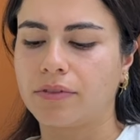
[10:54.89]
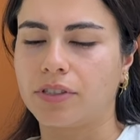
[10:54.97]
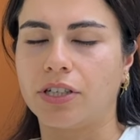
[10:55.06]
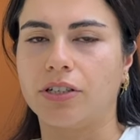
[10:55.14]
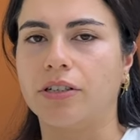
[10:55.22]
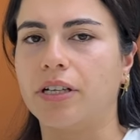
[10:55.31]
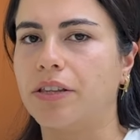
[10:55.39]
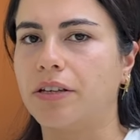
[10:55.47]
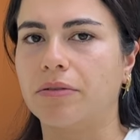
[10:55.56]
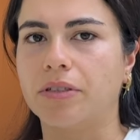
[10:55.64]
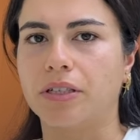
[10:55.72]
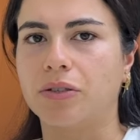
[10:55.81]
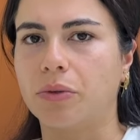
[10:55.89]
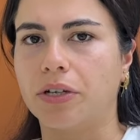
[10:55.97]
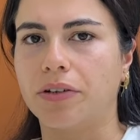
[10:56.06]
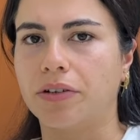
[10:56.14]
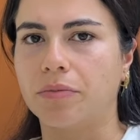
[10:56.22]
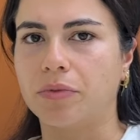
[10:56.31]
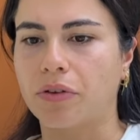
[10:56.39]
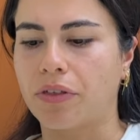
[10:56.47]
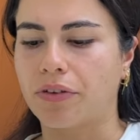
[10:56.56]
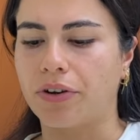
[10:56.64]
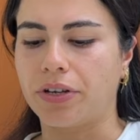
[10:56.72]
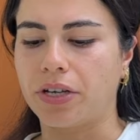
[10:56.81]
girl, I think it was like 20 dollars or
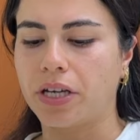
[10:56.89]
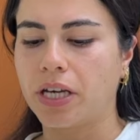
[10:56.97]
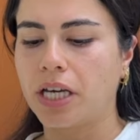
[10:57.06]
30.